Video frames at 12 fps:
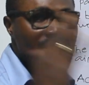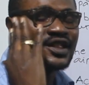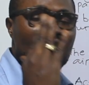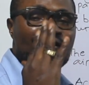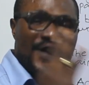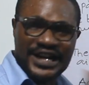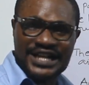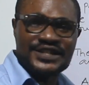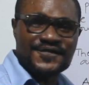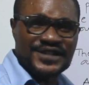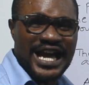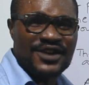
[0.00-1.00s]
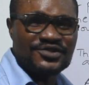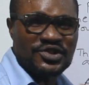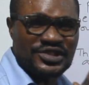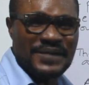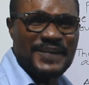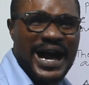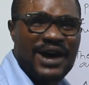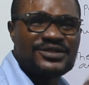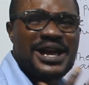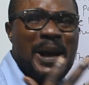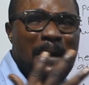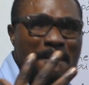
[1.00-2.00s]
The fricative sound talks about